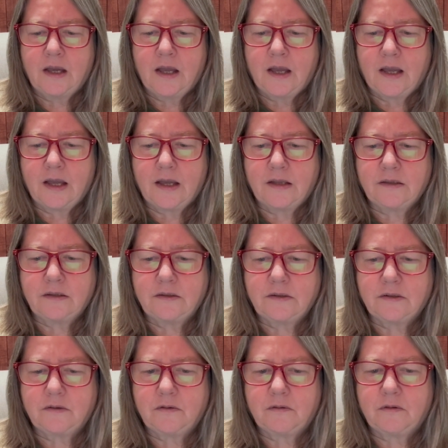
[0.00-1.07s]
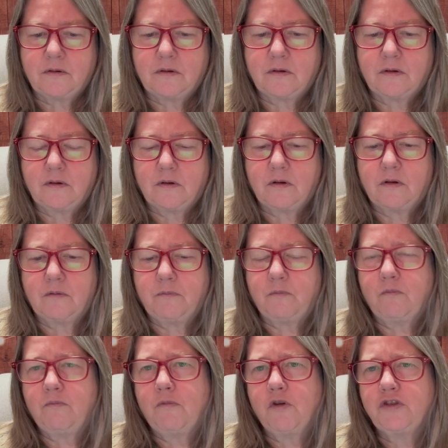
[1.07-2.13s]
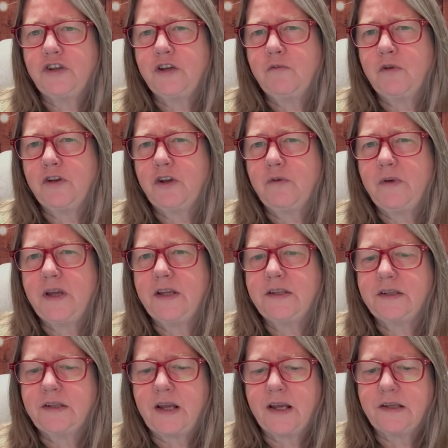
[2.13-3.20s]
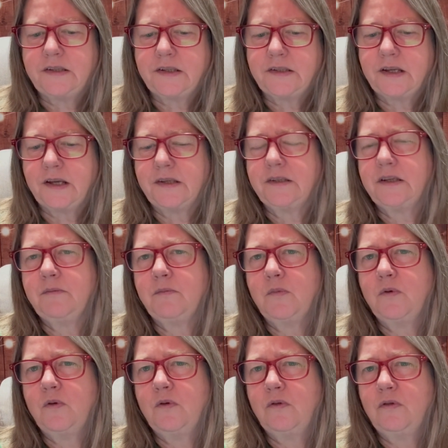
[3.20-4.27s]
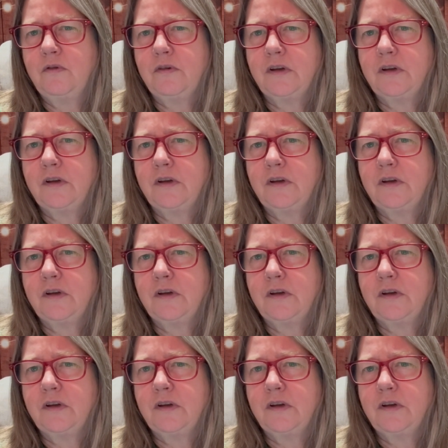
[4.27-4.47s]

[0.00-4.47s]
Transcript: And watching what you eat and exercising more